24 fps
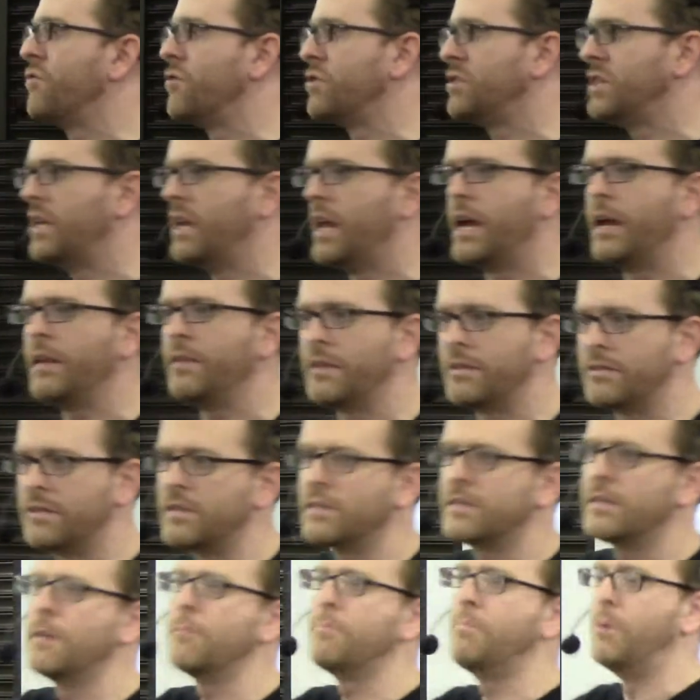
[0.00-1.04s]
for today, this
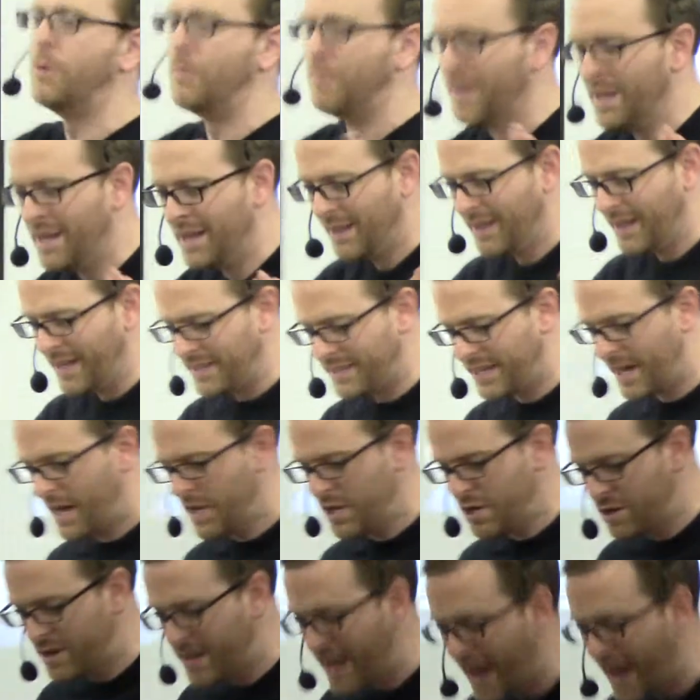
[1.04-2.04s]
is simple. Let's say you